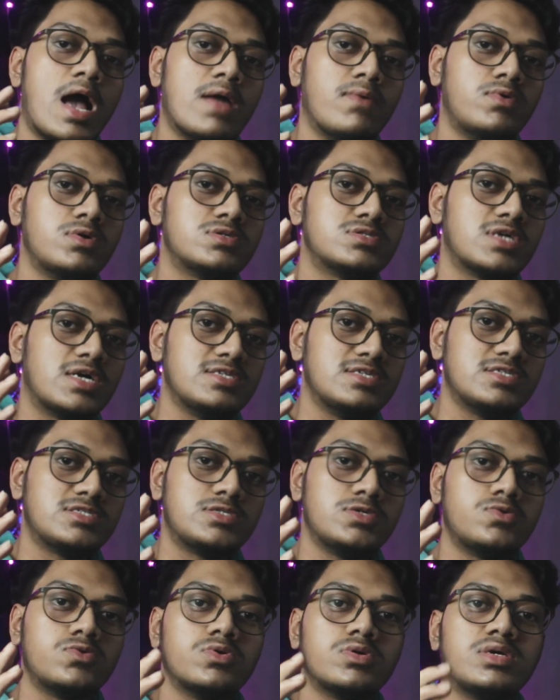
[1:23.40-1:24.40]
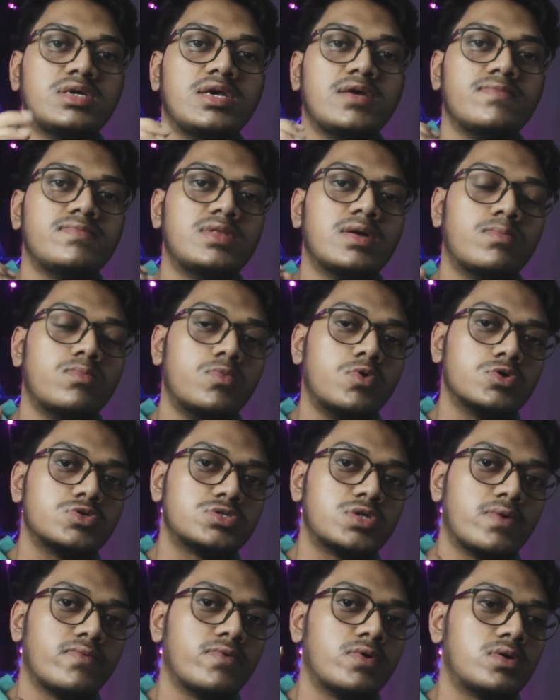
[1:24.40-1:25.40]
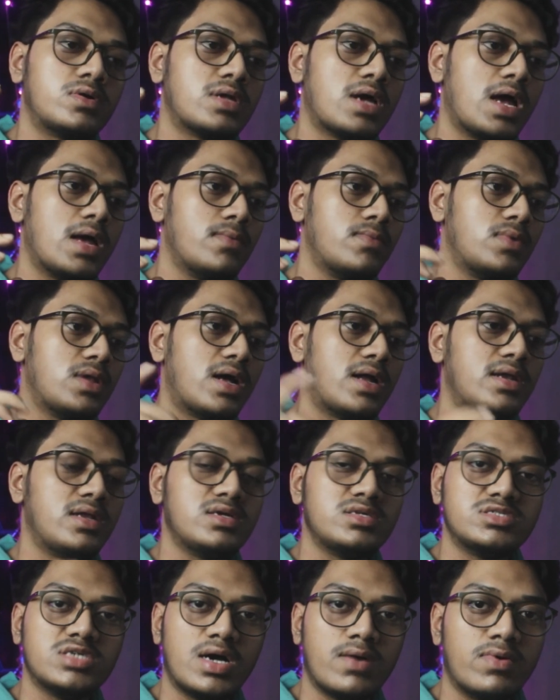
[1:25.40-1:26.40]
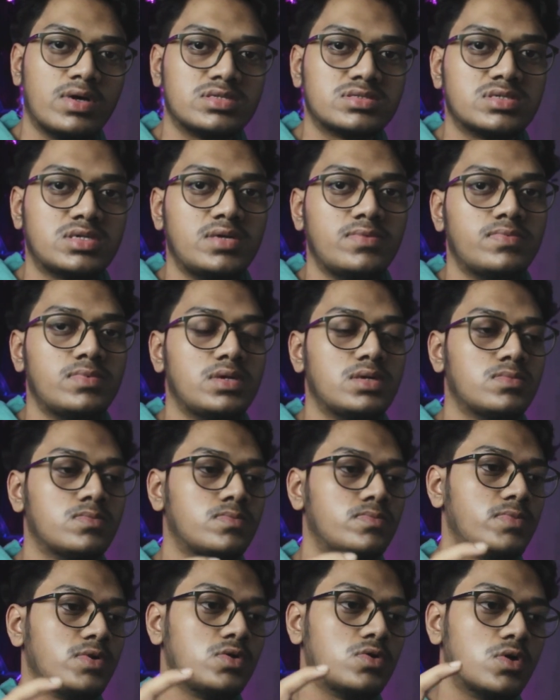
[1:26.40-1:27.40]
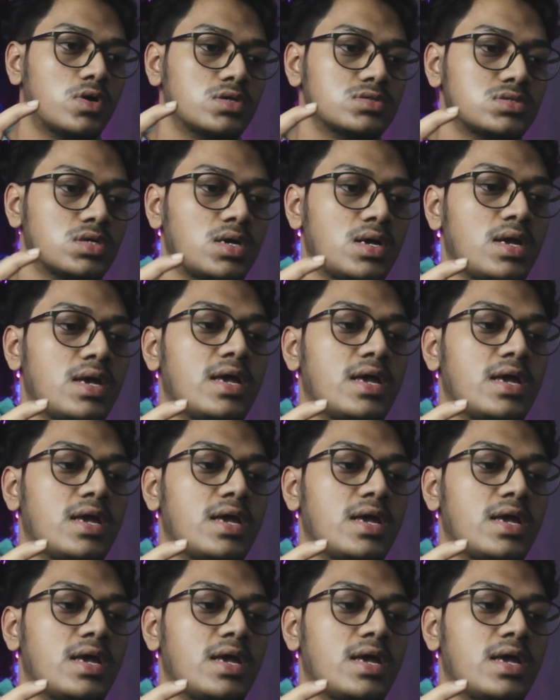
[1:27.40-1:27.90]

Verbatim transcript: I would suggest you to give the most of your time learning JavaScript because